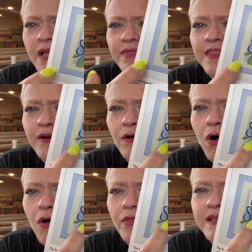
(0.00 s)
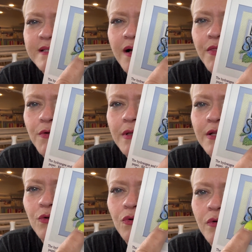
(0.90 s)
there are all these other
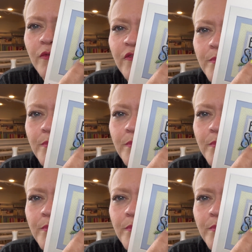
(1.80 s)
little